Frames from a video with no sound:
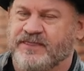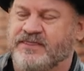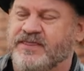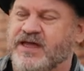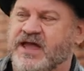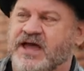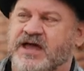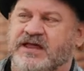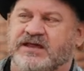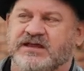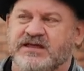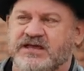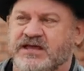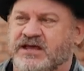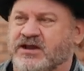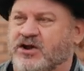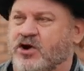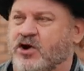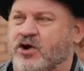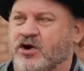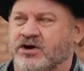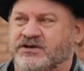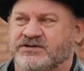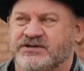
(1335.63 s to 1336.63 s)
that he had
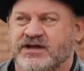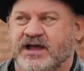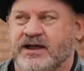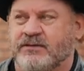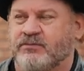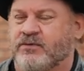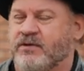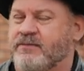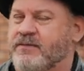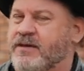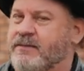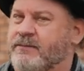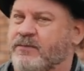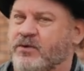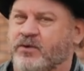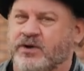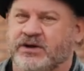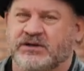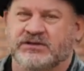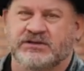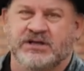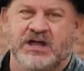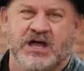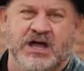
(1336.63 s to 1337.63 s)
a hard time
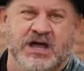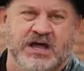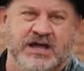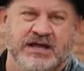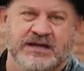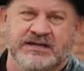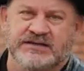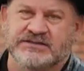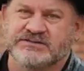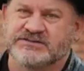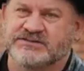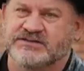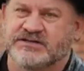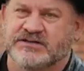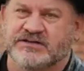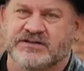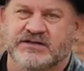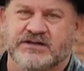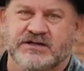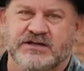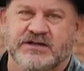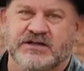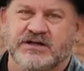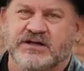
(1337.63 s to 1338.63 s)
remembering lines.
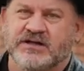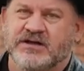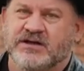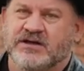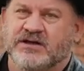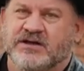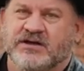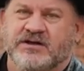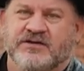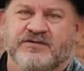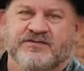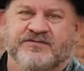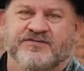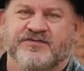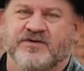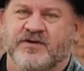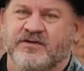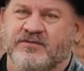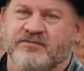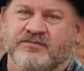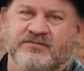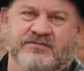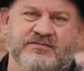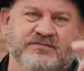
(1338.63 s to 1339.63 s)
And
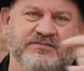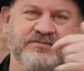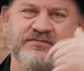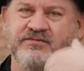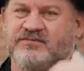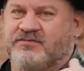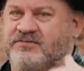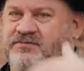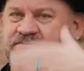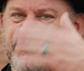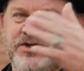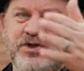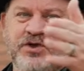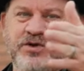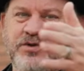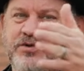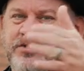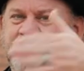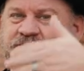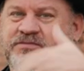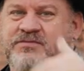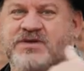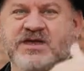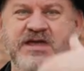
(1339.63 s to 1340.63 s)
from
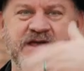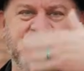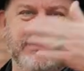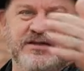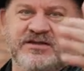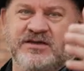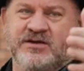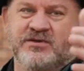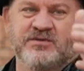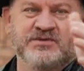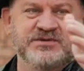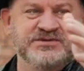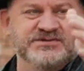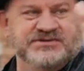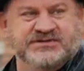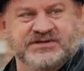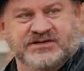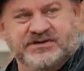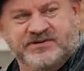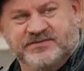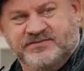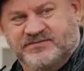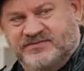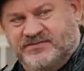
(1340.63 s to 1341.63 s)
you to me, there was
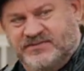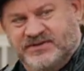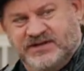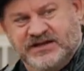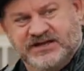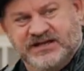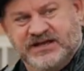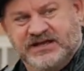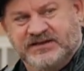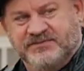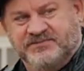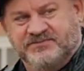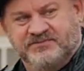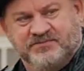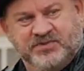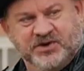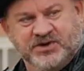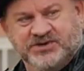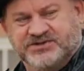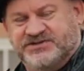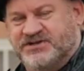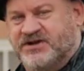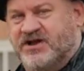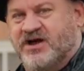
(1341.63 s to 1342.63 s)
a
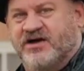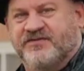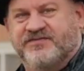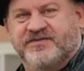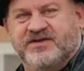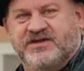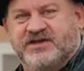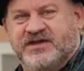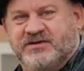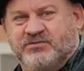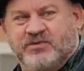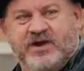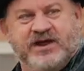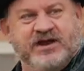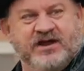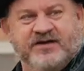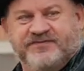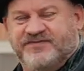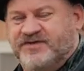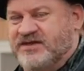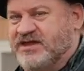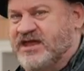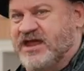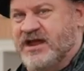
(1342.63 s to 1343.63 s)
person right
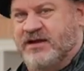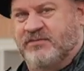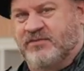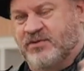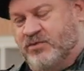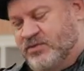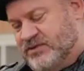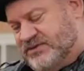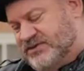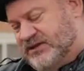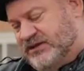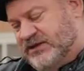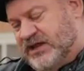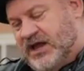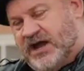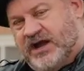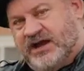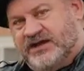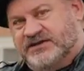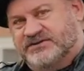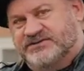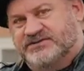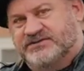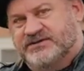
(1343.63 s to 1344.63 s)
off the camera with the
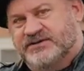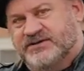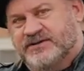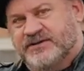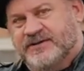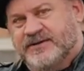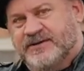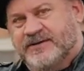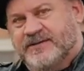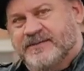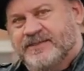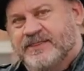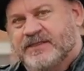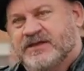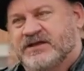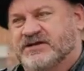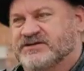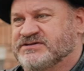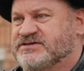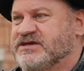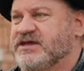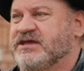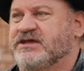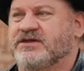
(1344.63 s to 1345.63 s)
lines,
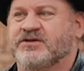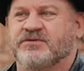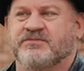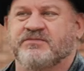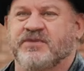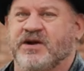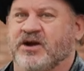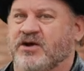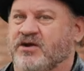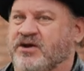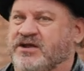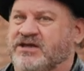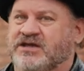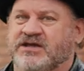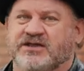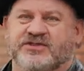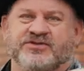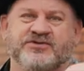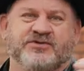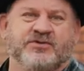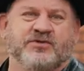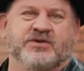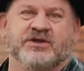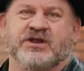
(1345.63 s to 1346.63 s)
because he could barely
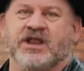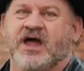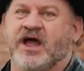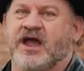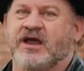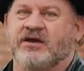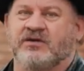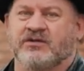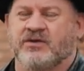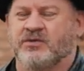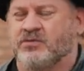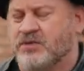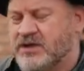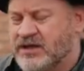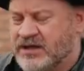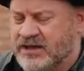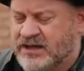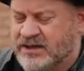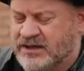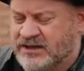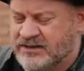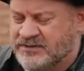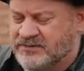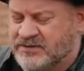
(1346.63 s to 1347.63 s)
get through a line.
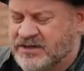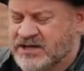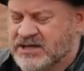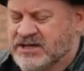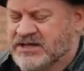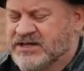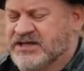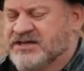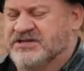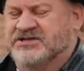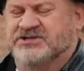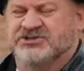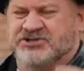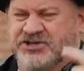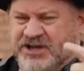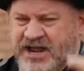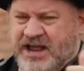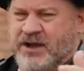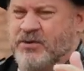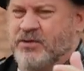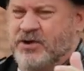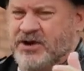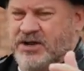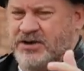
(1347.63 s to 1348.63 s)

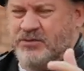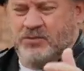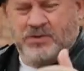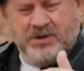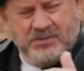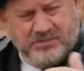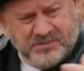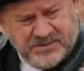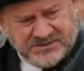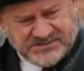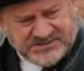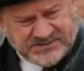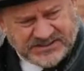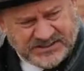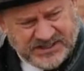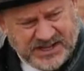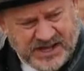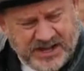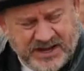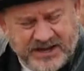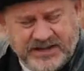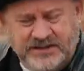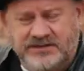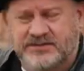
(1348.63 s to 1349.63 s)
Today we're gonna, what's the
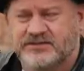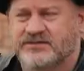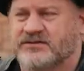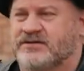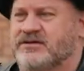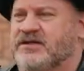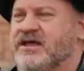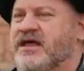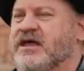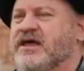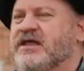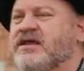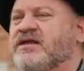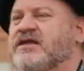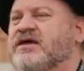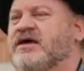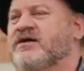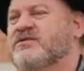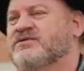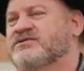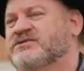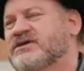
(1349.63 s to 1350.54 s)
line? And I